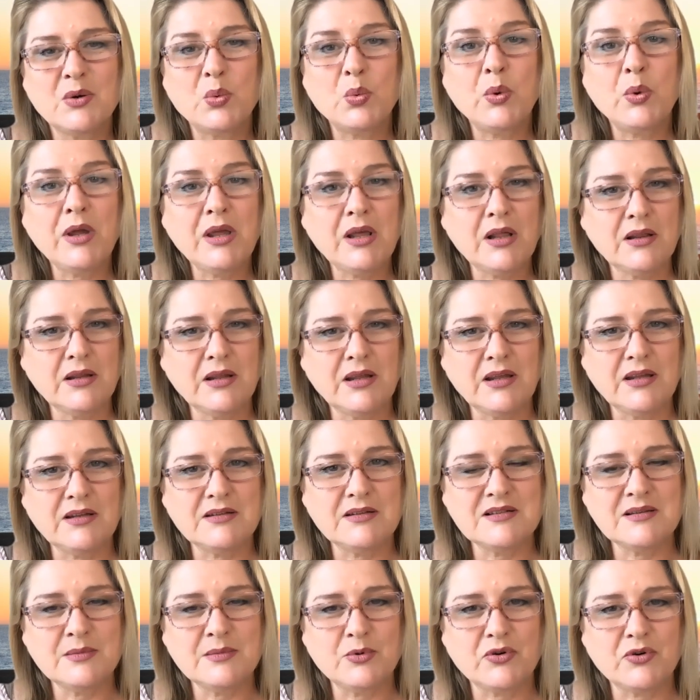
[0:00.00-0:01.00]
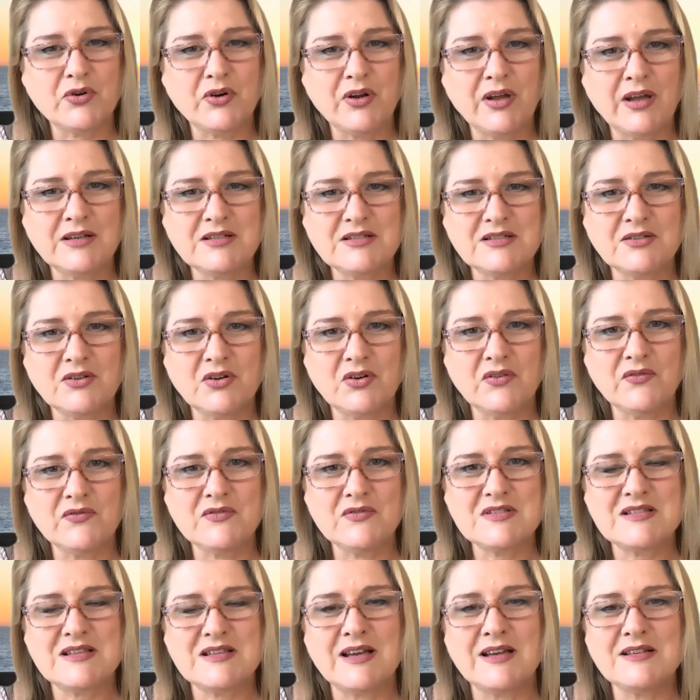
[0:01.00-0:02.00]
weekly deliberate creation
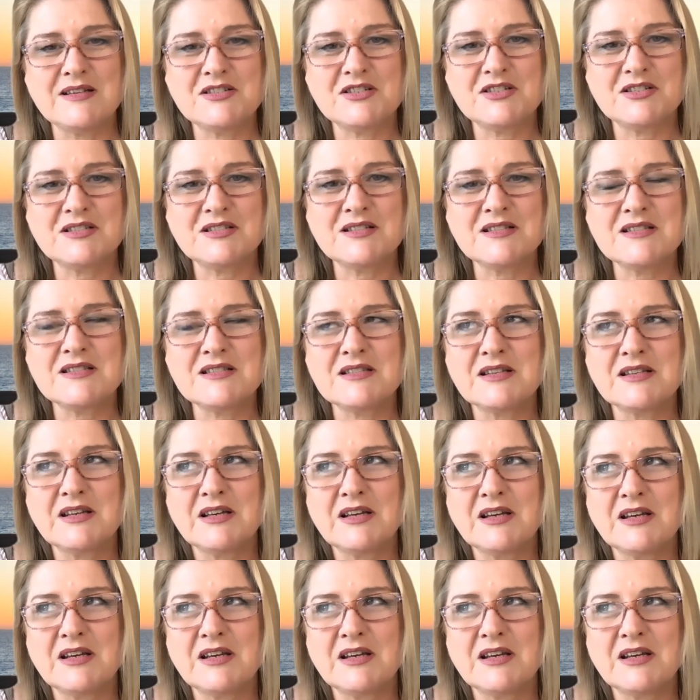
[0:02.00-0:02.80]
conversations.